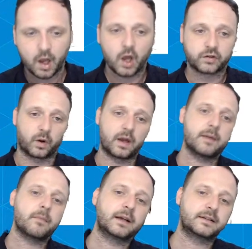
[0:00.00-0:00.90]
So in
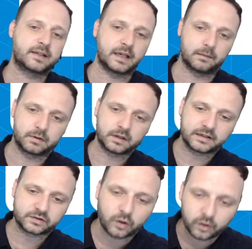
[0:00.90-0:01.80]
my team, let's
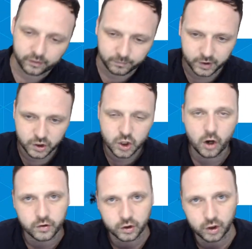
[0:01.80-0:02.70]
call them the
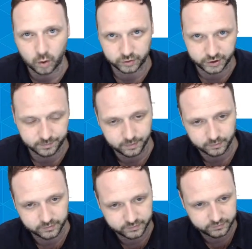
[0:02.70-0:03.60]

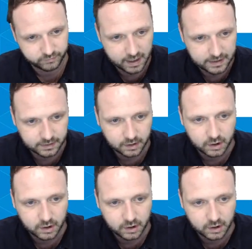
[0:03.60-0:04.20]
non-negotiables, right?